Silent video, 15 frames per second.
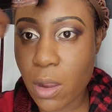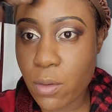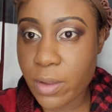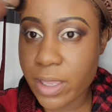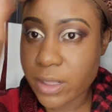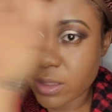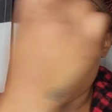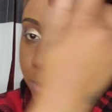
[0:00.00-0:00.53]
Oh,
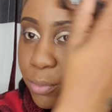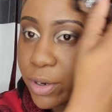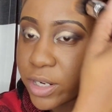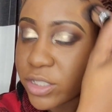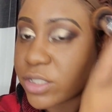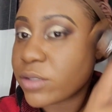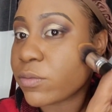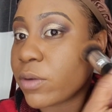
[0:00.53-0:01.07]
and the
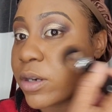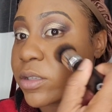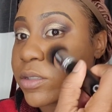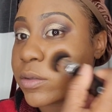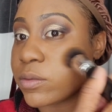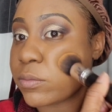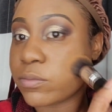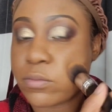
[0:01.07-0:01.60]
brush
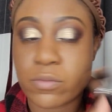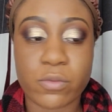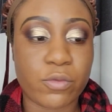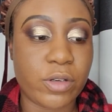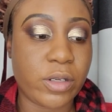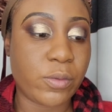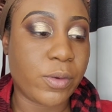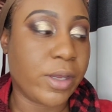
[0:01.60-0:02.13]
works
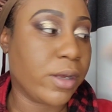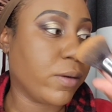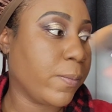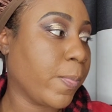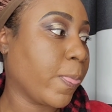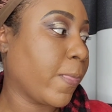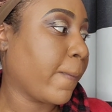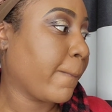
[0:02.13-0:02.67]
really
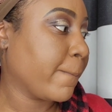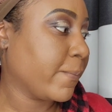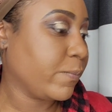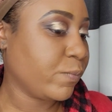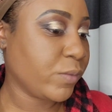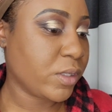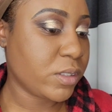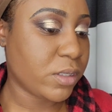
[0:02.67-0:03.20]
well.
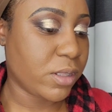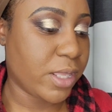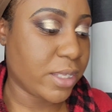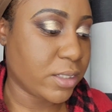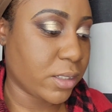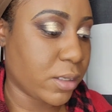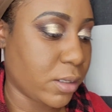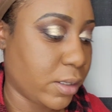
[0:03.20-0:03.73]
So
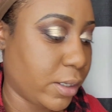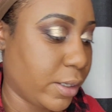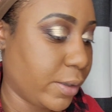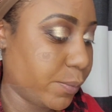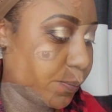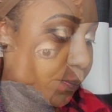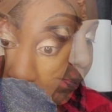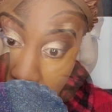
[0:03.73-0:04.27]
that's
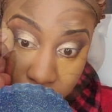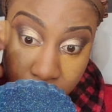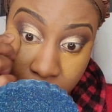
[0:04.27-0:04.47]
good.